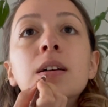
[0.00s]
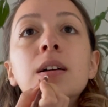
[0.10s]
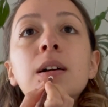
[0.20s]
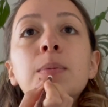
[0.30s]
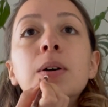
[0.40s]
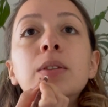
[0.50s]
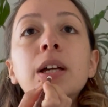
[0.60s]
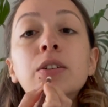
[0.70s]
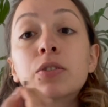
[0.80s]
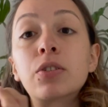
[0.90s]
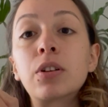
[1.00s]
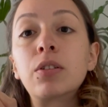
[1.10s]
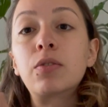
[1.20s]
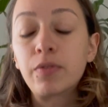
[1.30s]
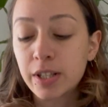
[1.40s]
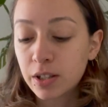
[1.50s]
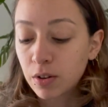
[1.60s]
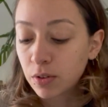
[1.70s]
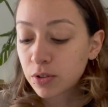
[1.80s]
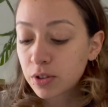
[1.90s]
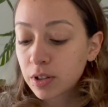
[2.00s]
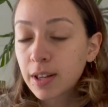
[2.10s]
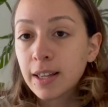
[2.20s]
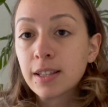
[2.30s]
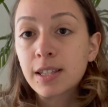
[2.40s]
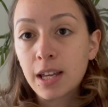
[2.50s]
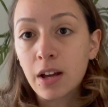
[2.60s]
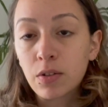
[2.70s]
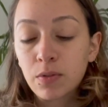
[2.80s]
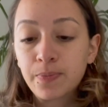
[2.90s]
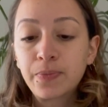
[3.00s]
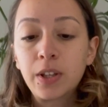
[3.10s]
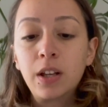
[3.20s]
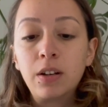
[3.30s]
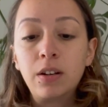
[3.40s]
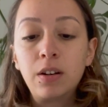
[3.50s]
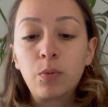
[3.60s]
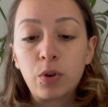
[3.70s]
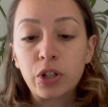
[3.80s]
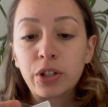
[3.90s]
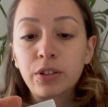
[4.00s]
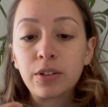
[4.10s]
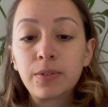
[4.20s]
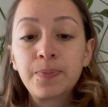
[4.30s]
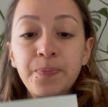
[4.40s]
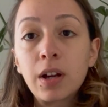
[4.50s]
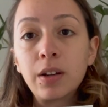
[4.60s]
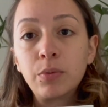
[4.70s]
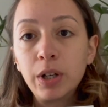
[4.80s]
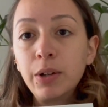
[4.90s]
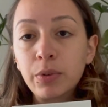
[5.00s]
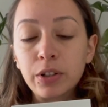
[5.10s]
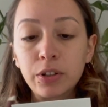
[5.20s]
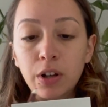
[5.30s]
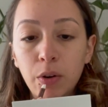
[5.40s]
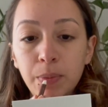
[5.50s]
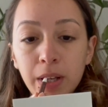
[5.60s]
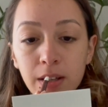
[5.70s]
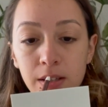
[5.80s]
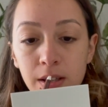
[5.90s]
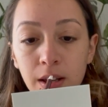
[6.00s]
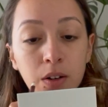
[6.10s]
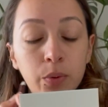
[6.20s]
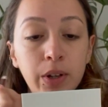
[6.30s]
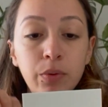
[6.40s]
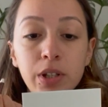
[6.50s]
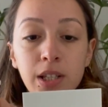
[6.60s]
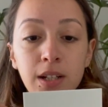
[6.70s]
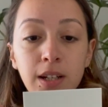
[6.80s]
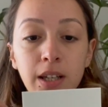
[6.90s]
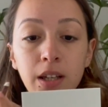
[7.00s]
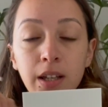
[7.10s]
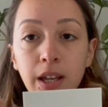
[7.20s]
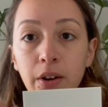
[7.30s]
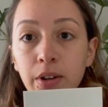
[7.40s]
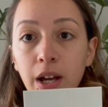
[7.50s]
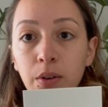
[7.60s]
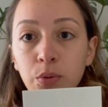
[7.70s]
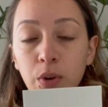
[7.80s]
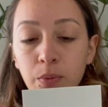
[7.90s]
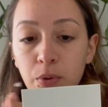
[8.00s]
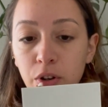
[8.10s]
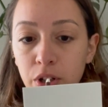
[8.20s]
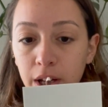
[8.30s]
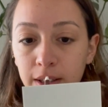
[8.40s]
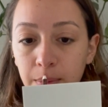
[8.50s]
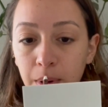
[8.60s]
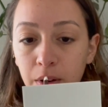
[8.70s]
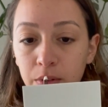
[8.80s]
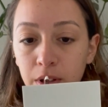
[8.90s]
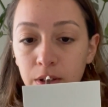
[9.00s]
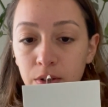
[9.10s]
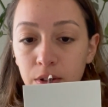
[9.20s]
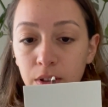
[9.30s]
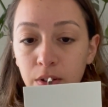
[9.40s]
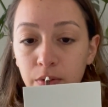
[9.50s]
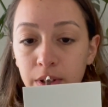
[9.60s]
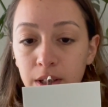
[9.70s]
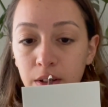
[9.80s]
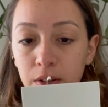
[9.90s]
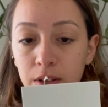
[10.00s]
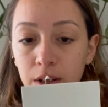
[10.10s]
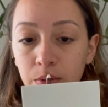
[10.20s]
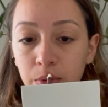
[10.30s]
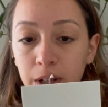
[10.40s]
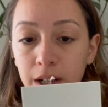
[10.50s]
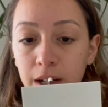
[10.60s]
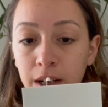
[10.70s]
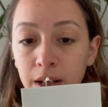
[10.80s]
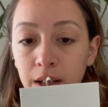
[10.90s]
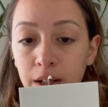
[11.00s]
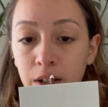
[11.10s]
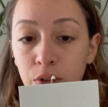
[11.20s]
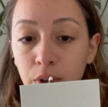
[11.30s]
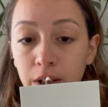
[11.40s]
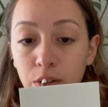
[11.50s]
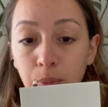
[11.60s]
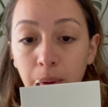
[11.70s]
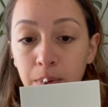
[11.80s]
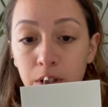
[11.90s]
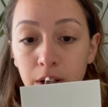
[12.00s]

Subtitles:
about extracellular vesicles in Seattle, in Washington. I really wanted to go because we recently carried out one project about extracellular vesicles and we are trying to publish